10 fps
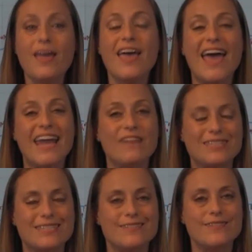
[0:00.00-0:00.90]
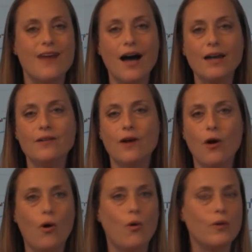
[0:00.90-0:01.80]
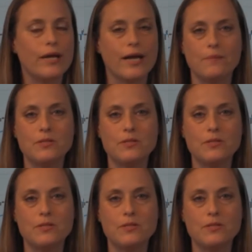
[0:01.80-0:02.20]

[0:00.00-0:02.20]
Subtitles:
And if it's not holding up